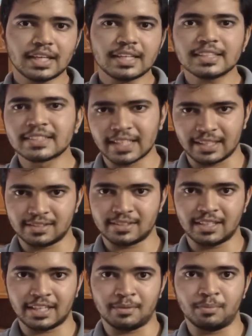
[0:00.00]
cells
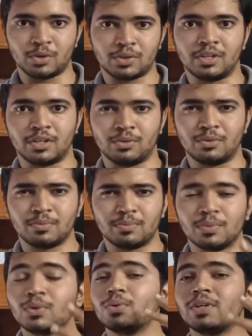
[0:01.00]
get broken down.
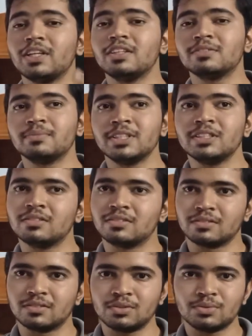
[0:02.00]
Proteins means
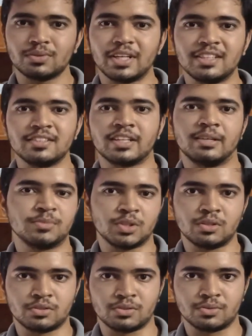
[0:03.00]
enzymes
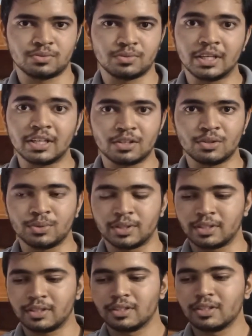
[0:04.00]
also
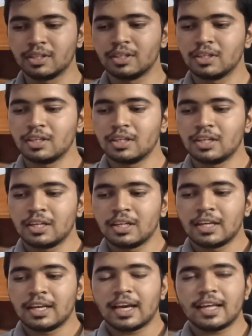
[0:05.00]
included.
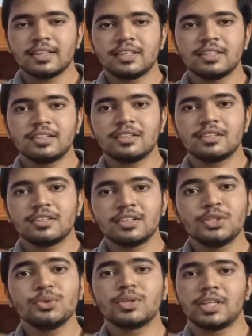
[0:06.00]
And then
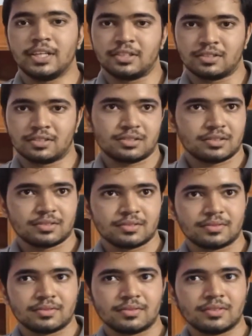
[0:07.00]
nucleases.
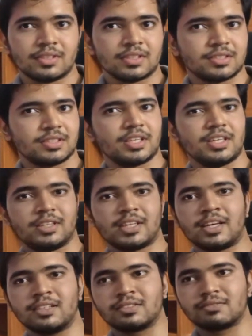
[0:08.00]
See,
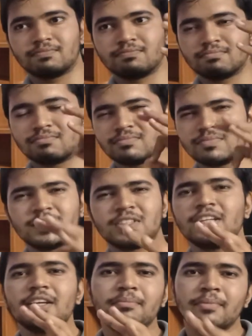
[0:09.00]
there's
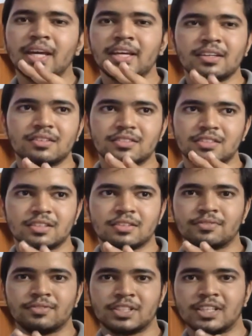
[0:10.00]
three main
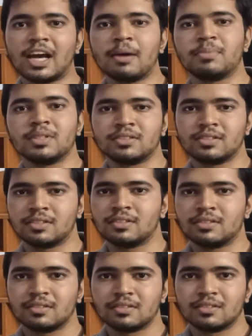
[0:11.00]
stuff which happens
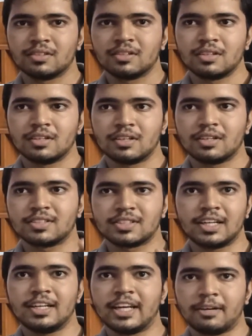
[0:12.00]
in a
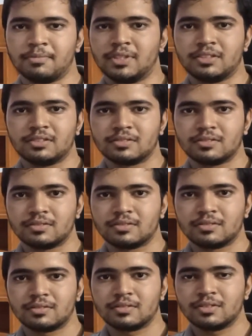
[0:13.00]
cell damage.
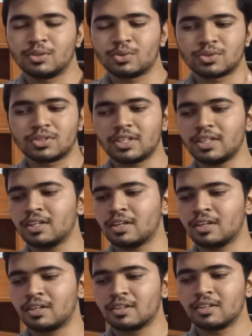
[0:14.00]
Those three
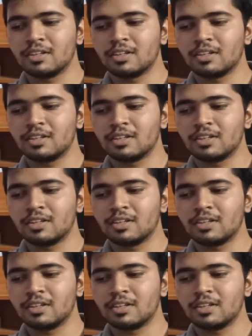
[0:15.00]
are